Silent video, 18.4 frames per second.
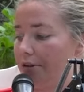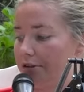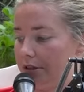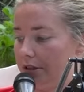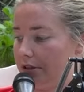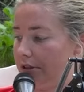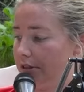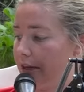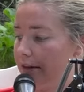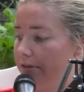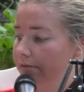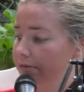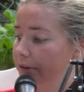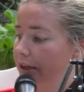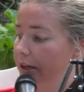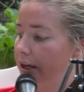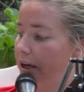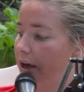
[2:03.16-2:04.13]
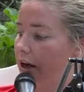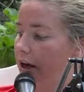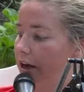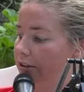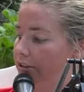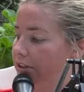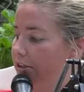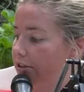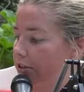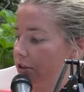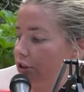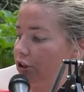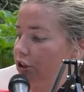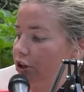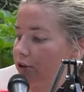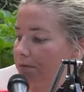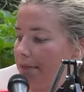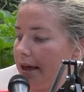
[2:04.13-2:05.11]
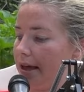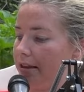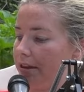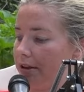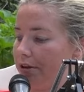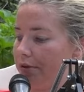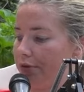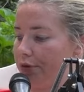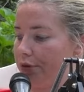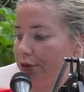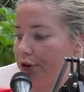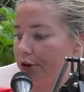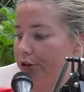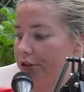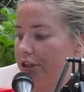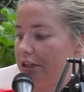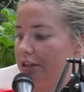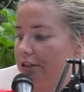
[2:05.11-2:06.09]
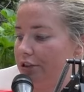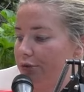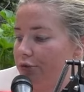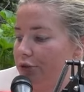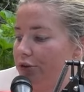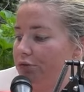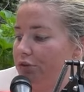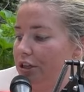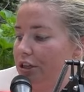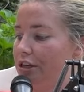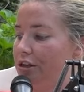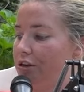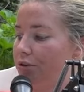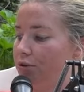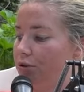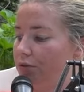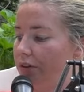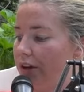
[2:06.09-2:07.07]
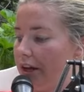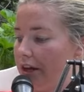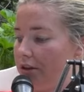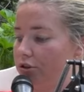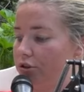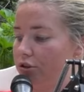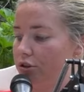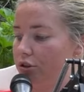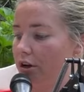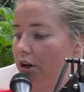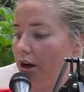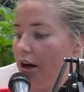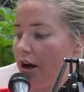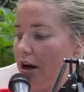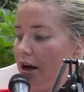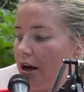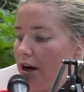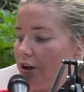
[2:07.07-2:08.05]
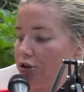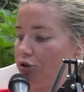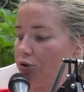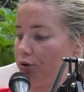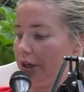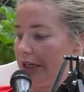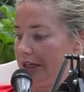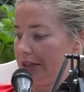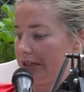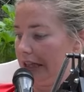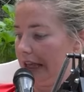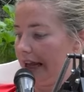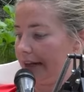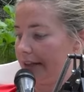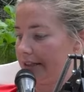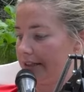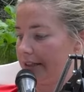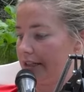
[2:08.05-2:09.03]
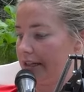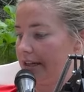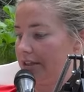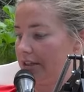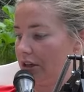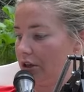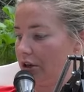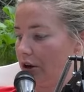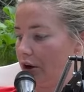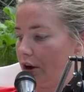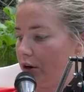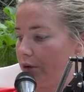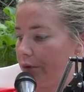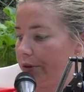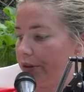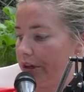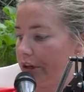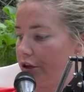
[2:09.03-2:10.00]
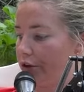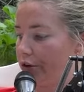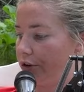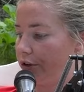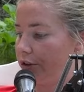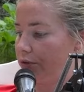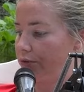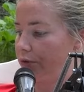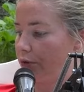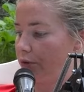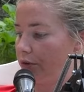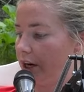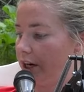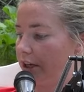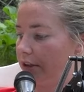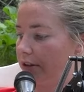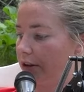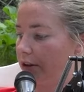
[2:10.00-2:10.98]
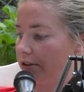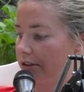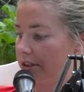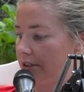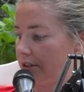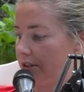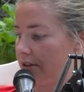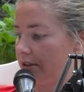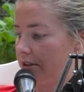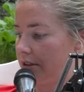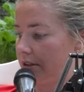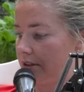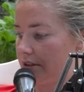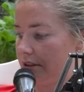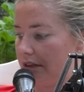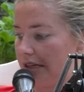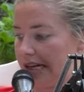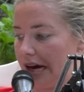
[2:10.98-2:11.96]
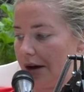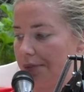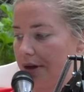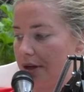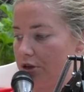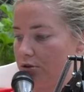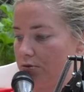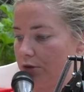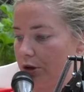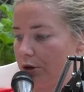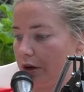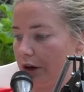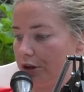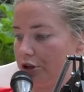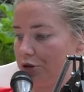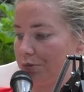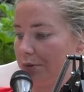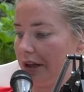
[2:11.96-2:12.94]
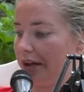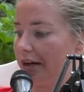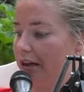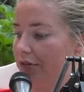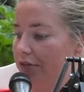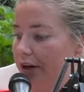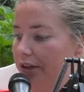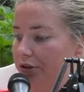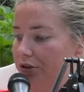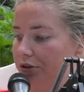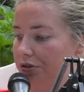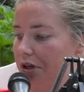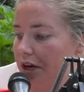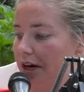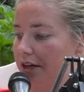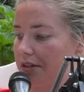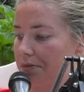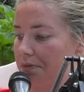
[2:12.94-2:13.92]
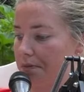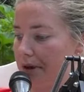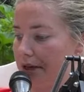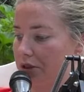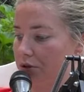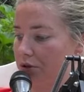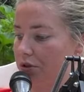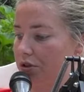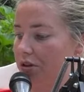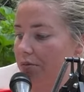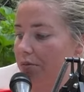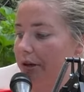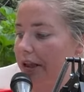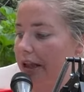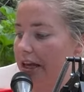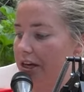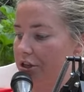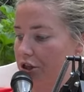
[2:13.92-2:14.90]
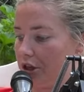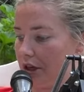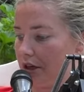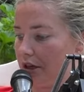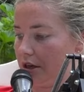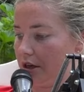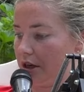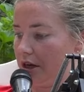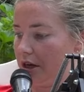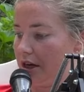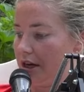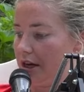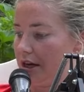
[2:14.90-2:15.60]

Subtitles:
I was going to say. Since the dog may live 13 to 15 years of age. True to his legacy as a dog with endurance for running long distances, the Dalmatian requires plenty of exercise and mental stimulation.